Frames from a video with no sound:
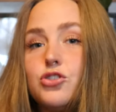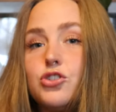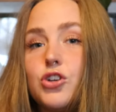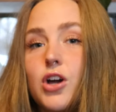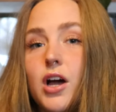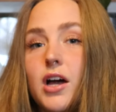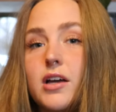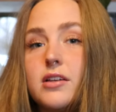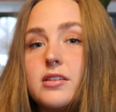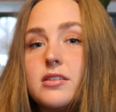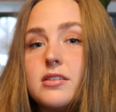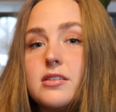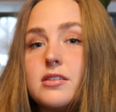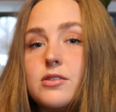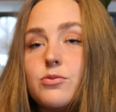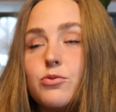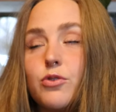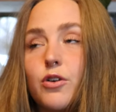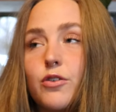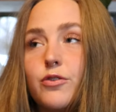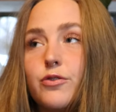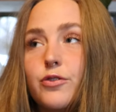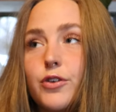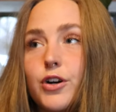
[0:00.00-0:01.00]
just
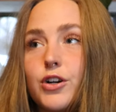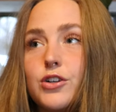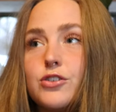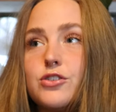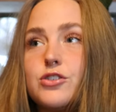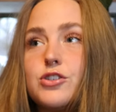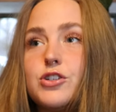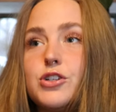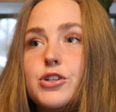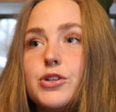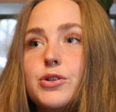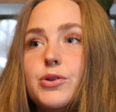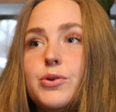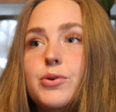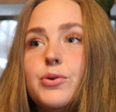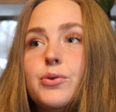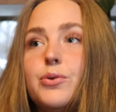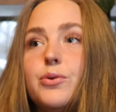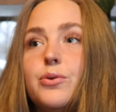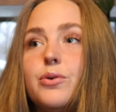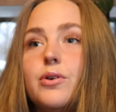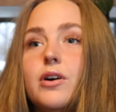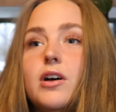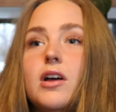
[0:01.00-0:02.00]
refers
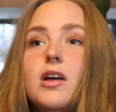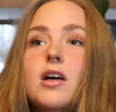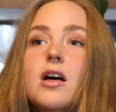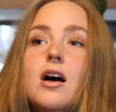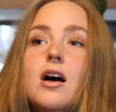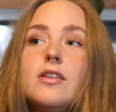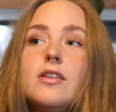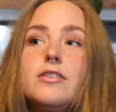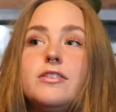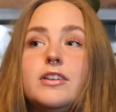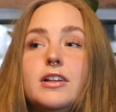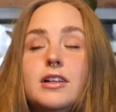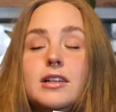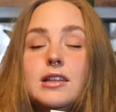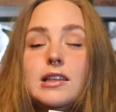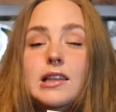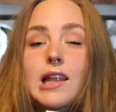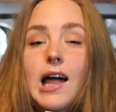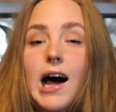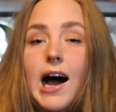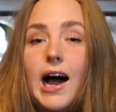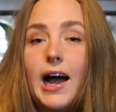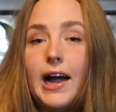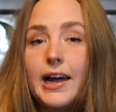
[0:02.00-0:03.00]
to the
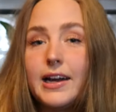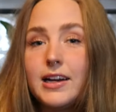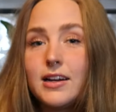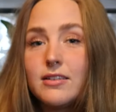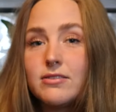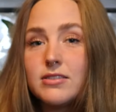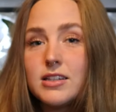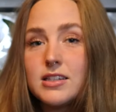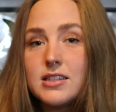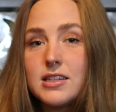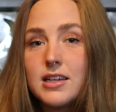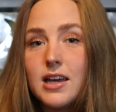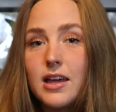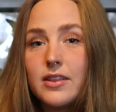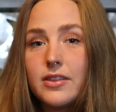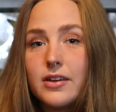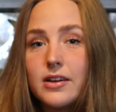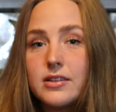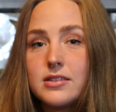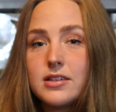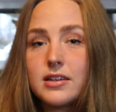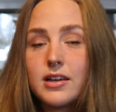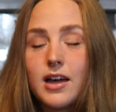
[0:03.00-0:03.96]
line of Lisianthus.